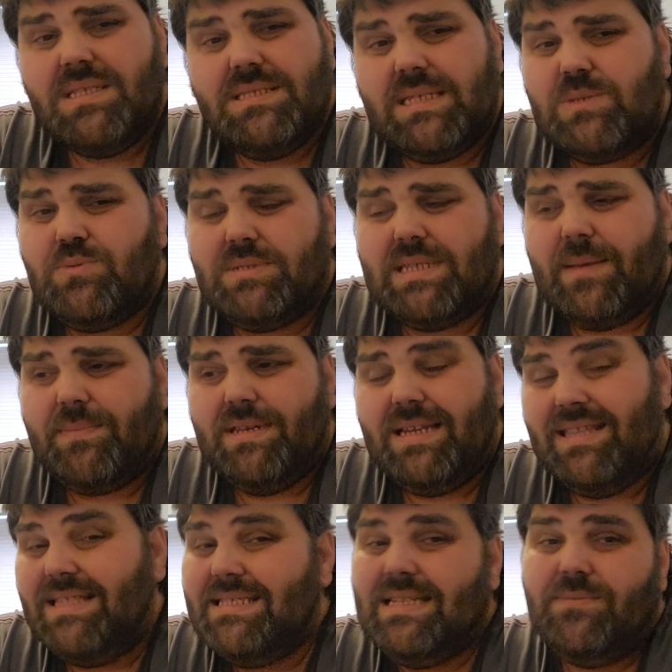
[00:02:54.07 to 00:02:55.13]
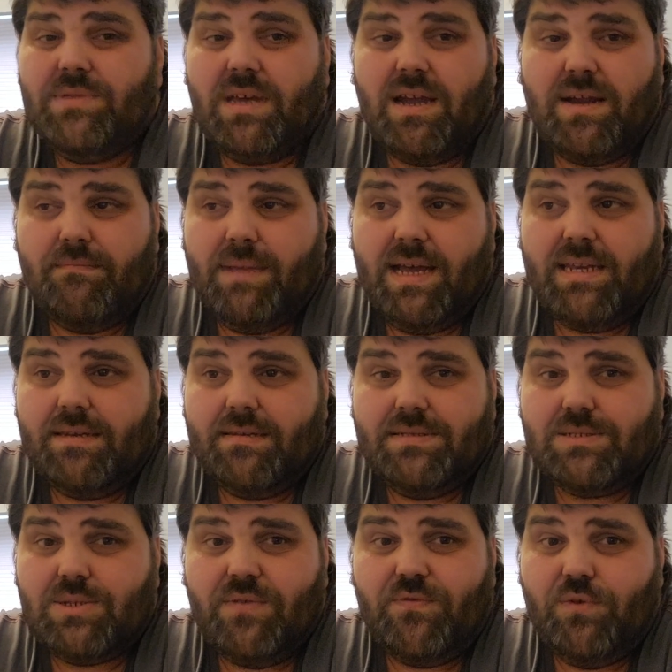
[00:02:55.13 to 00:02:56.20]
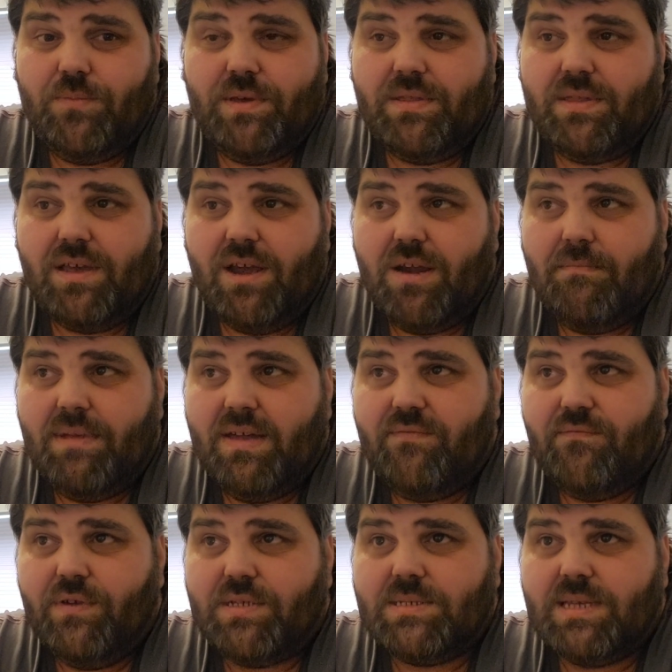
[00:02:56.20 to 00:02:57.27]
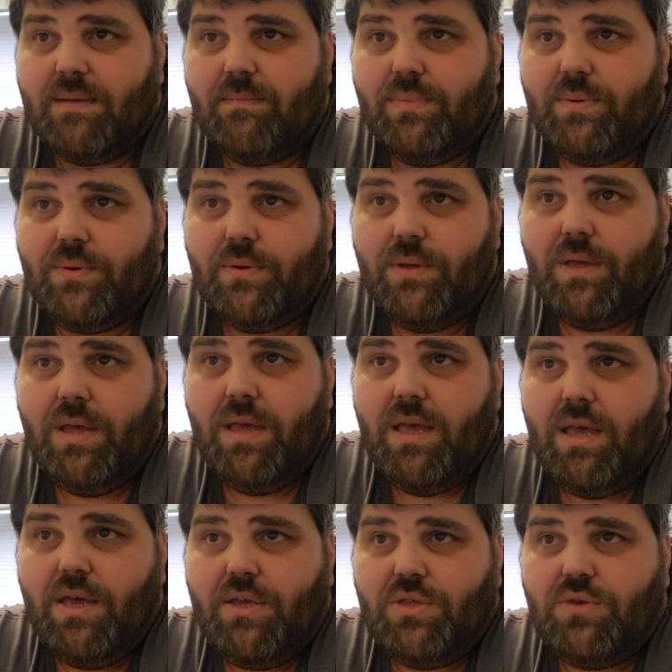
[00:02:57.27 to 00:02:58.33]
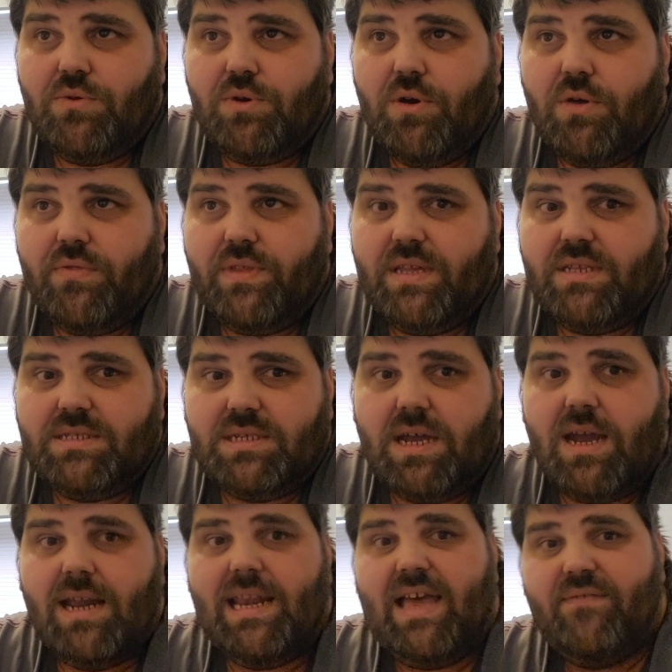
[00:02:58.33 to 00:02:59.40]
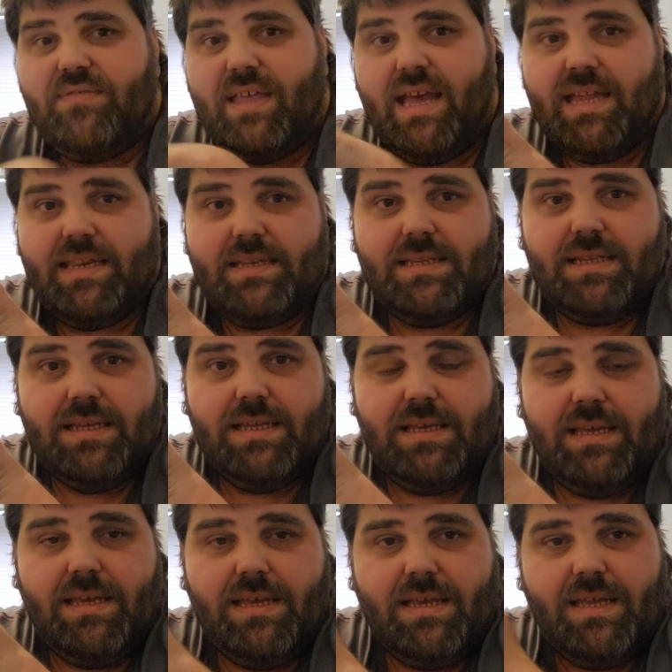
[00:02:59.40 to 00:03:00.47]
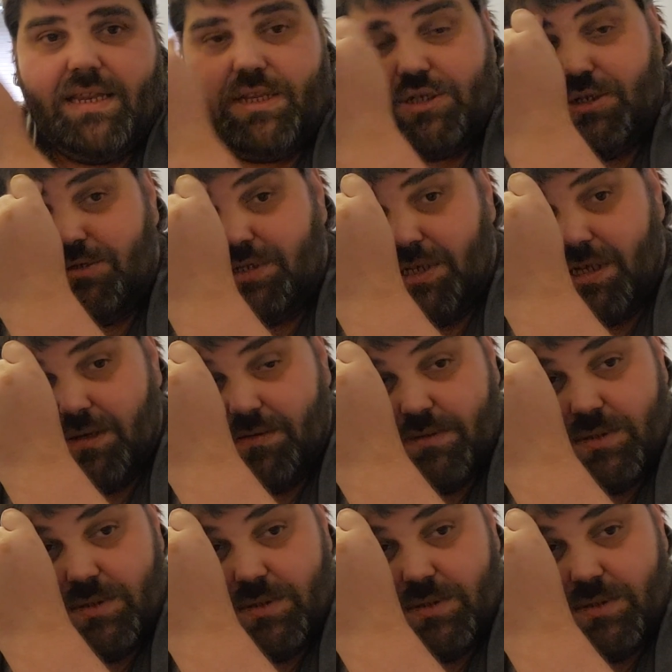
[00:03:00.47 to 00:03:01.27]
So that's what's happened here. They did it with Iron Man. So if you built the Iron Man, for example, you got the entire left hand in issue 2.